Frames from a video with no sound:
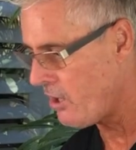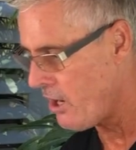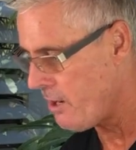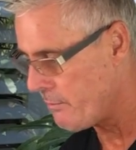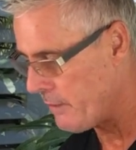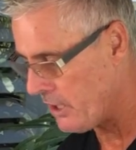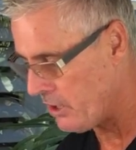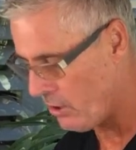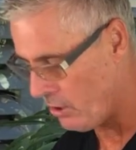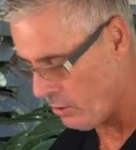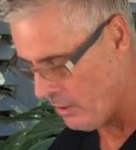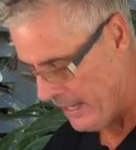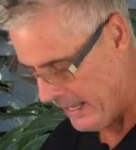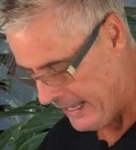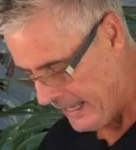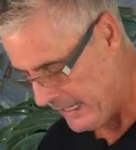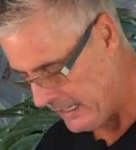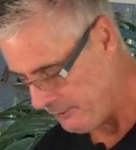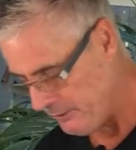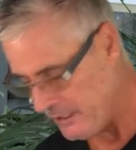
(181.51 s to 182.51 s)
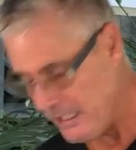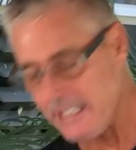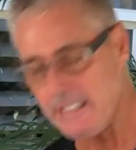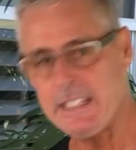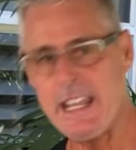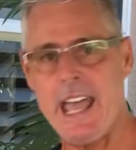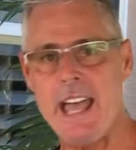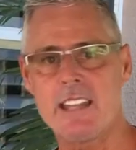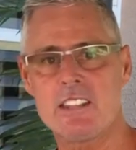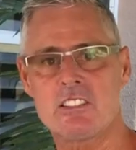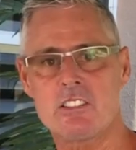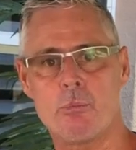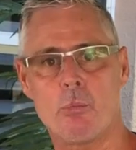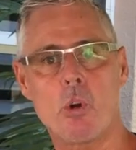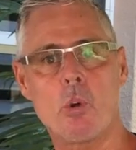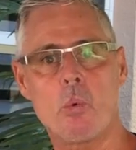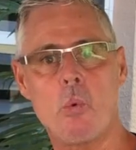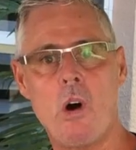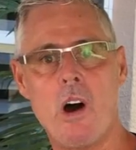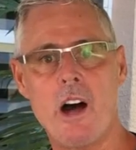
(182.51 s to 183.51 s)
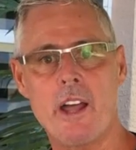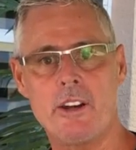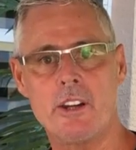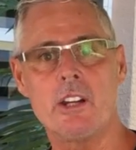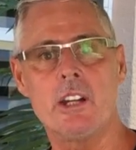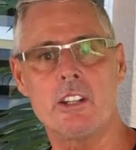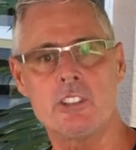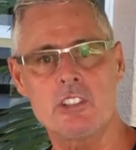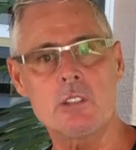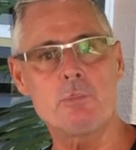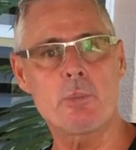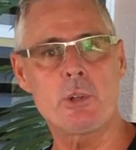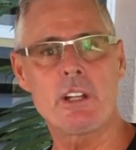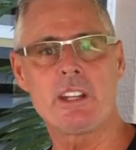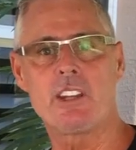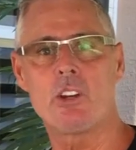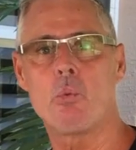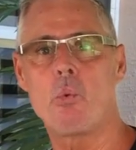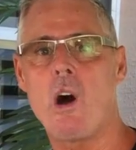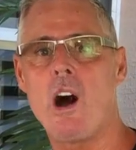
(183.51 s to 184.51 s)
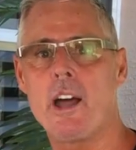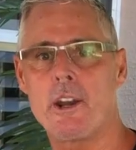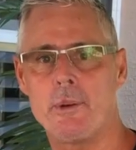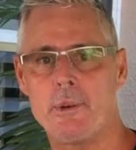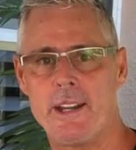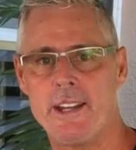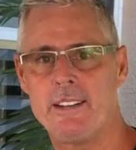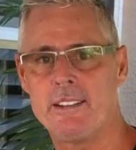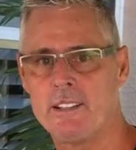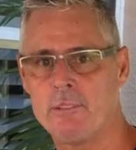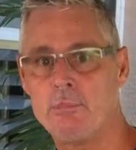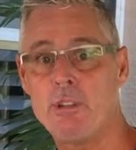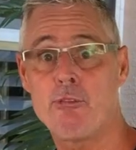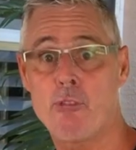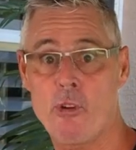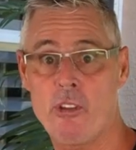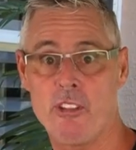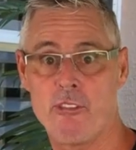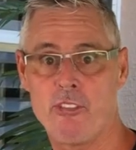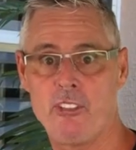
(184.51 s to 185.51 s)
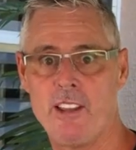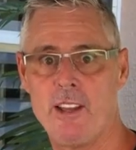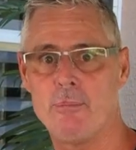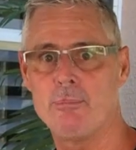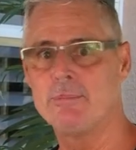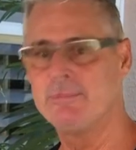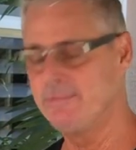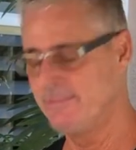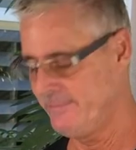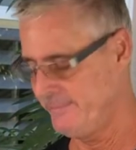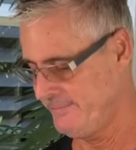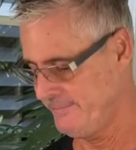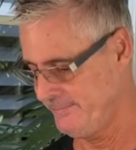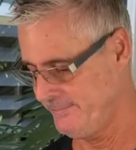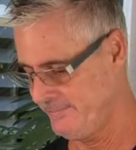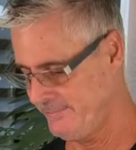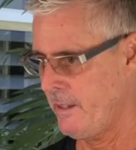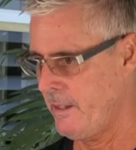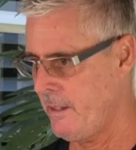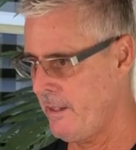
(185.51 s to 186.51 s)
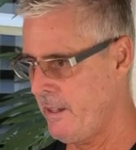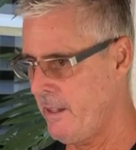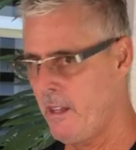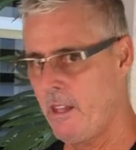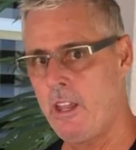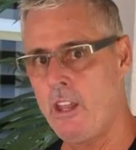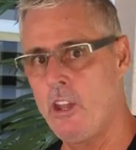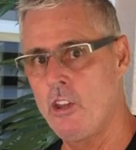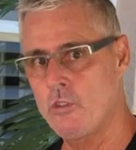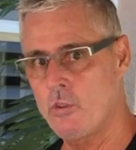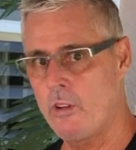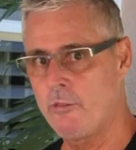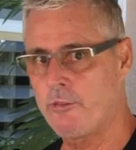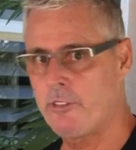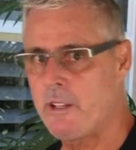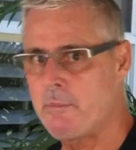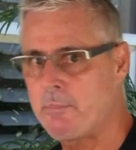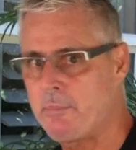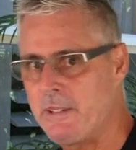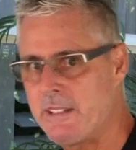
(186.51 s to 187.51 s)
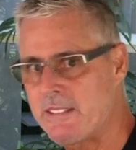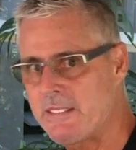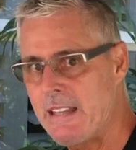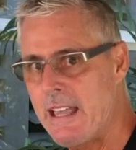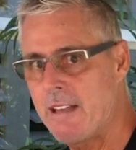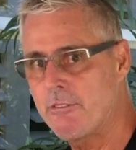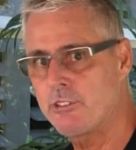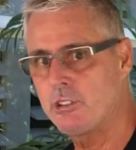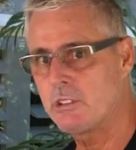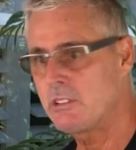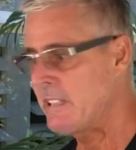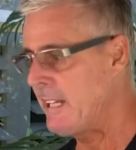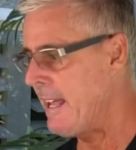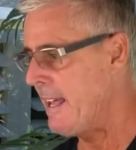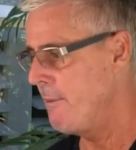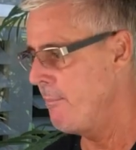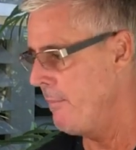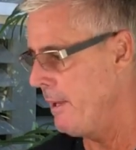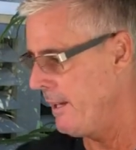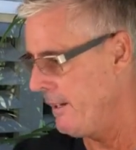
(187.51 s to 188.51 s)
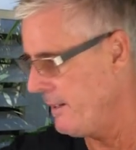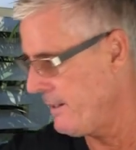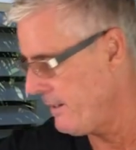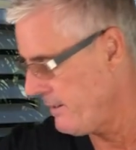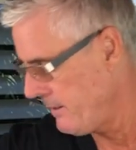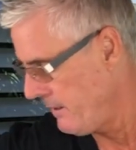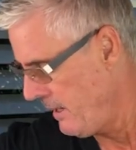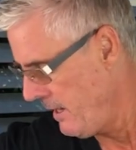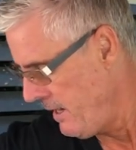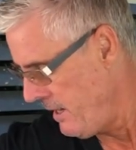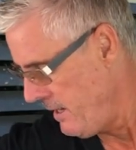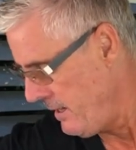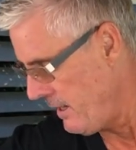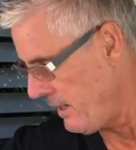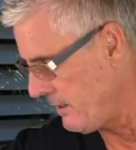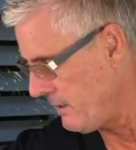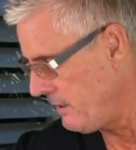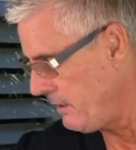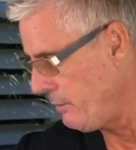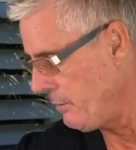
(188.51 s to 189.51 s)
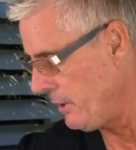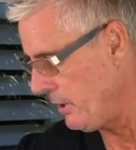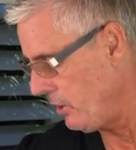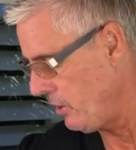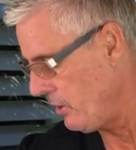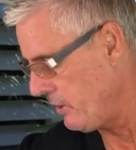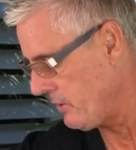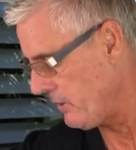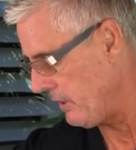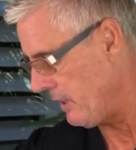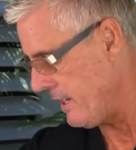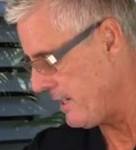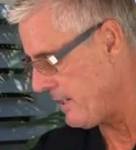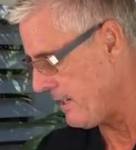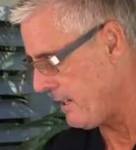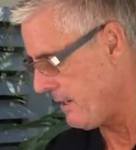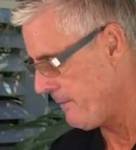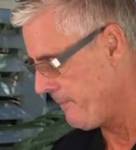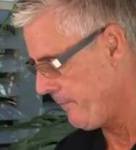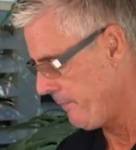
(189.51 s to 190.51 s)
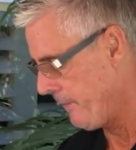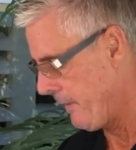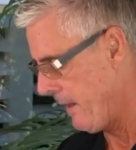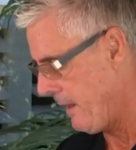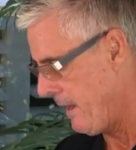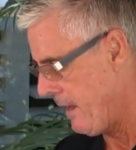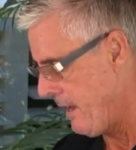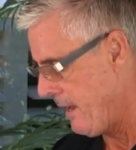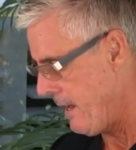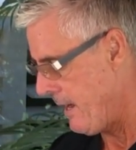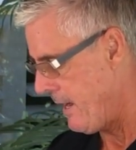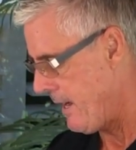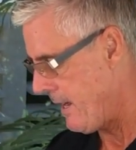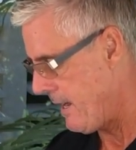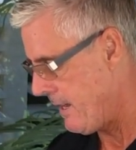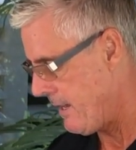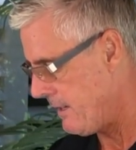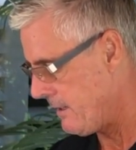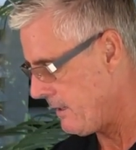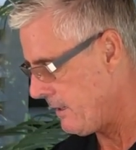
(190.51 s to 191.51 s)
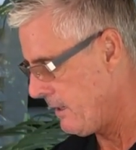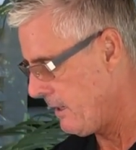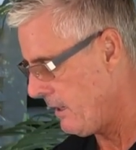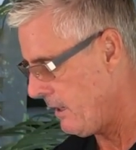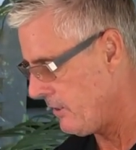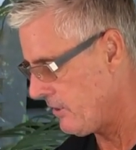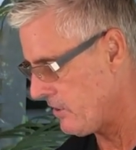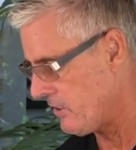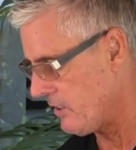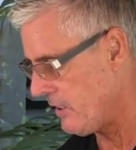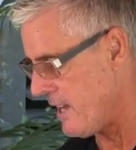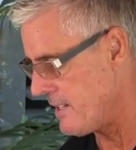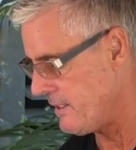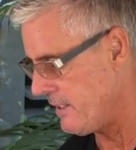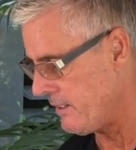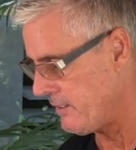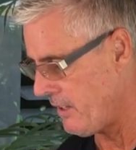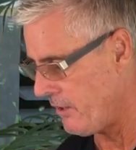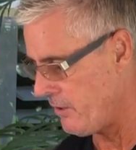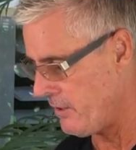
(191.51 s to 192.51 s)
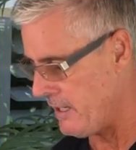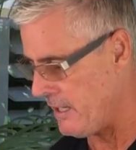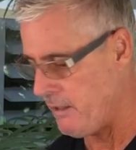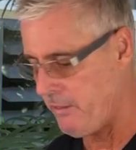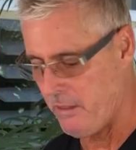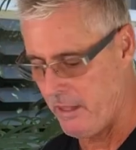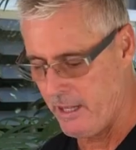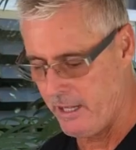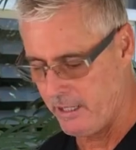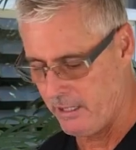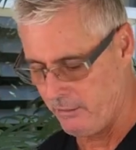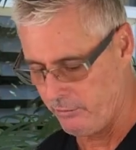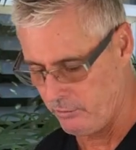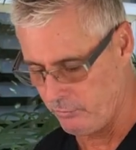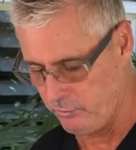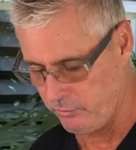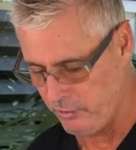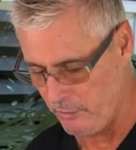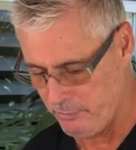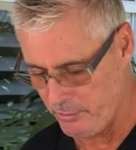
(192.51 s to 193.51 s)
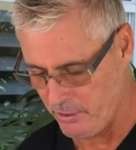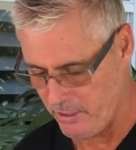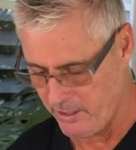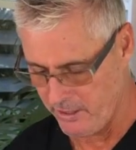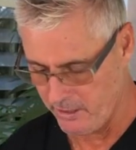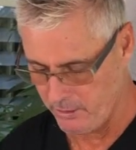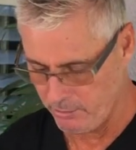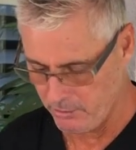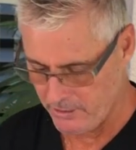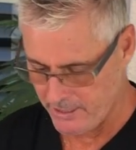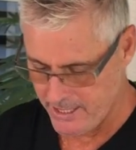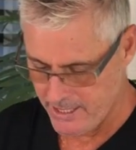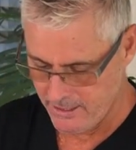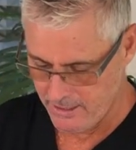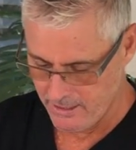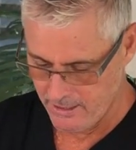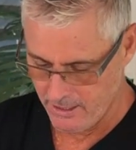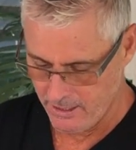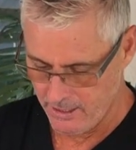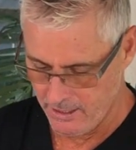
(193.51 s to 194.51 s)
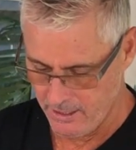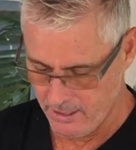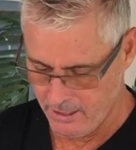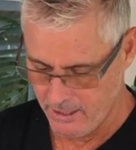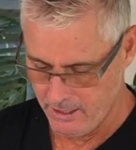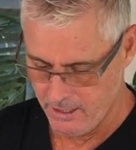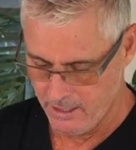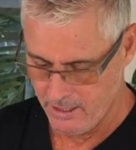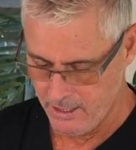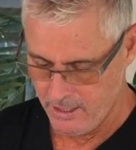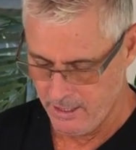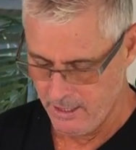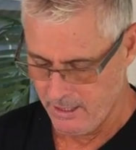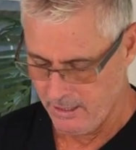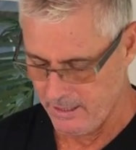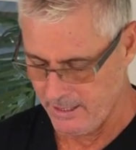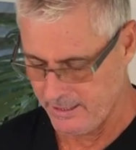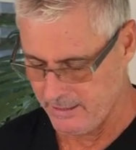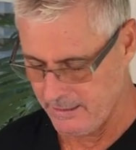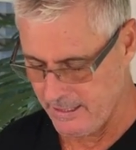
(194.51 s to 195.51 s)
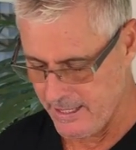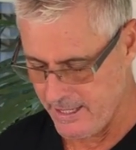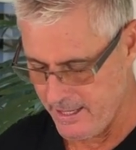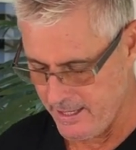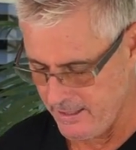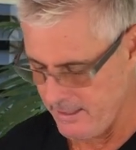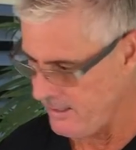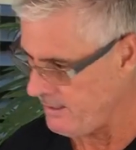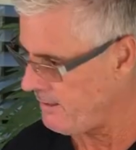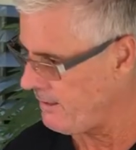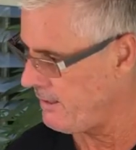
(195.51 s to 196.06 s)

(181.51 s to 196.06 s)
on we go. And if you need to add some more water, just put a little water in before the flip. So I flipped this after 10 minutes. You can see what it looks like. And I'll just slide this underneath, and I'm going to flip it onto the plate like that.